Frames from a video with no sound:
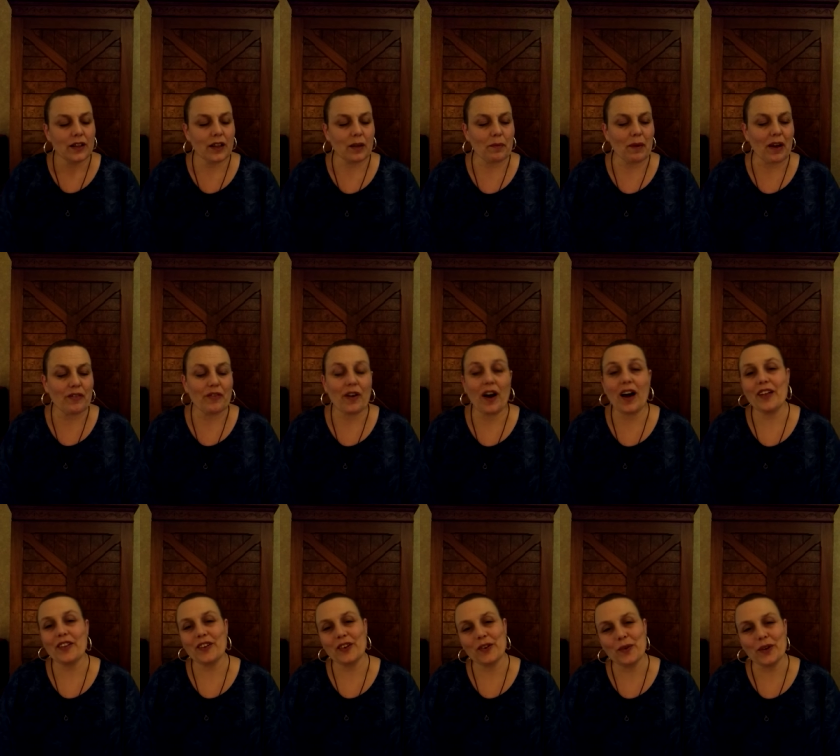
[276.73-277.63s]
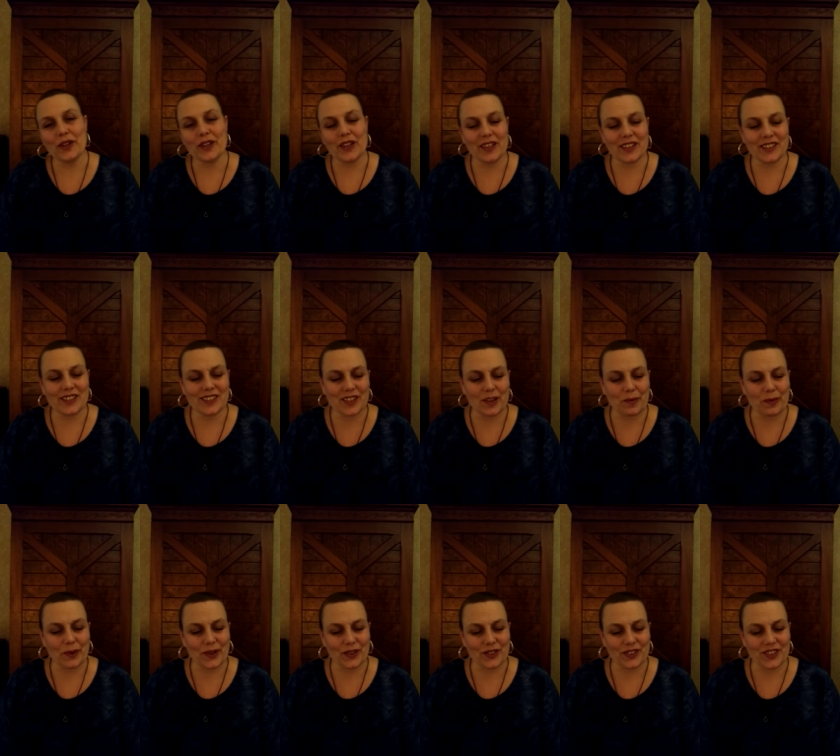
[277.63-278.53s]
that my father, with his
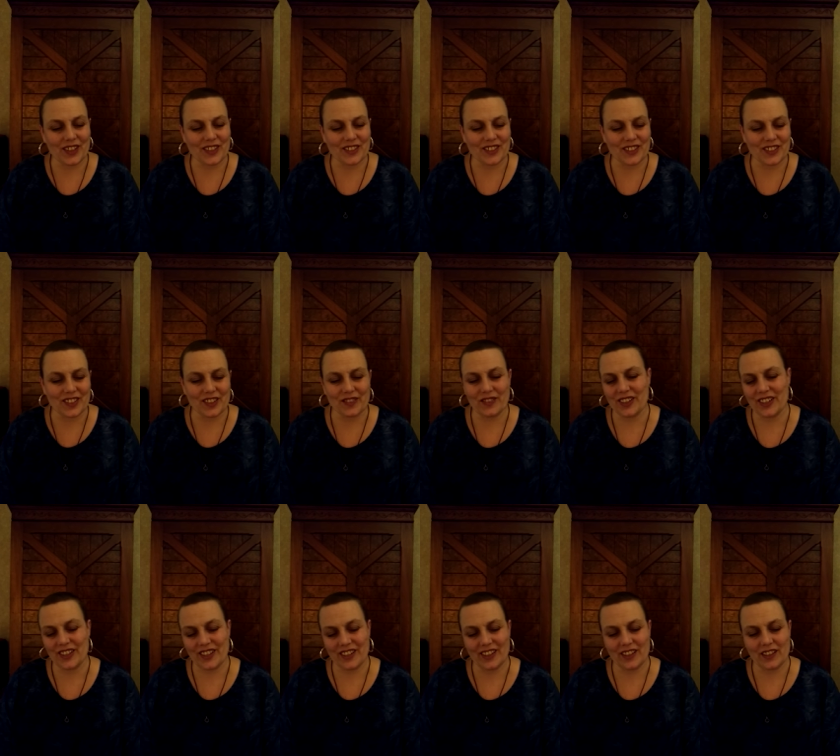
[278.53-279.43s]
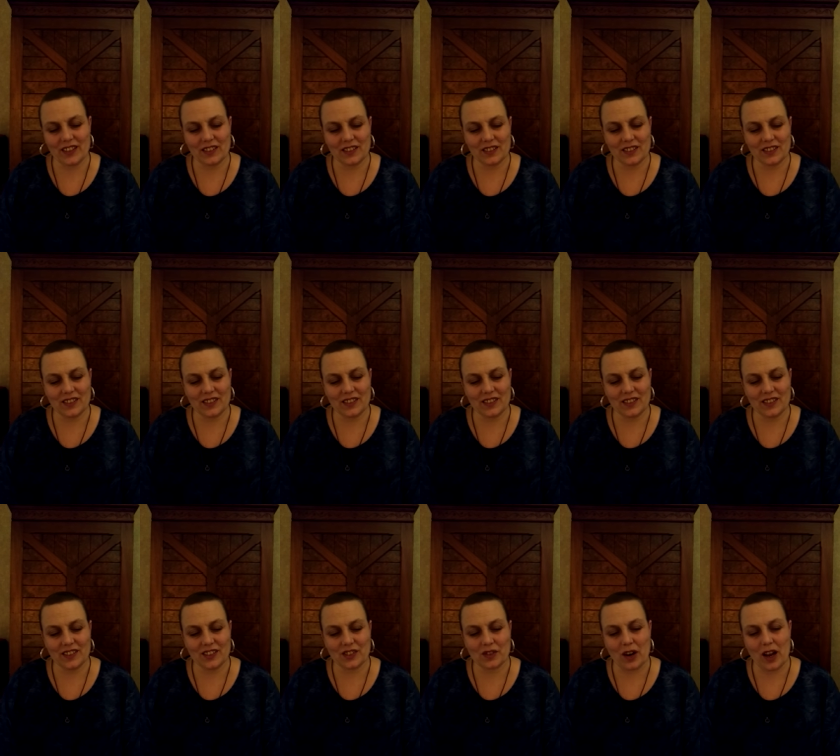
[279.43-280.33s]
typical sensitivity,
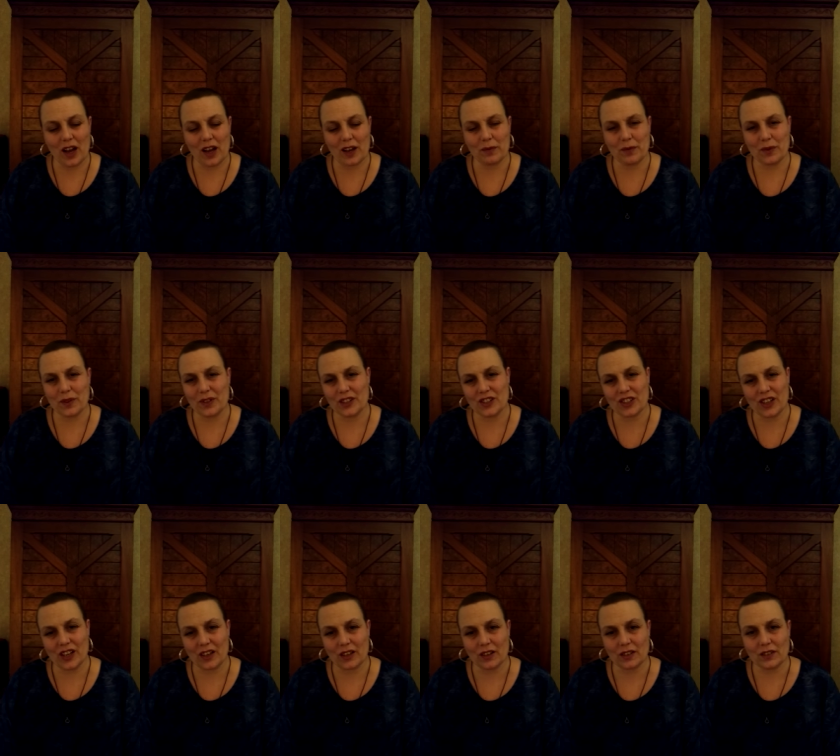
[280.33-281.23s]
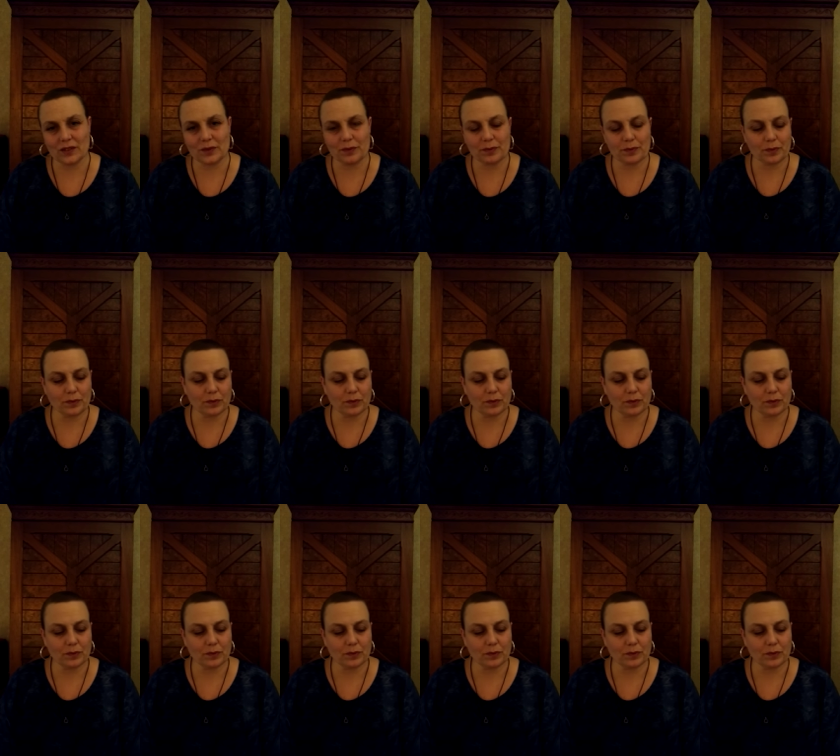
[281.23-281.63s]
described with a chuckle.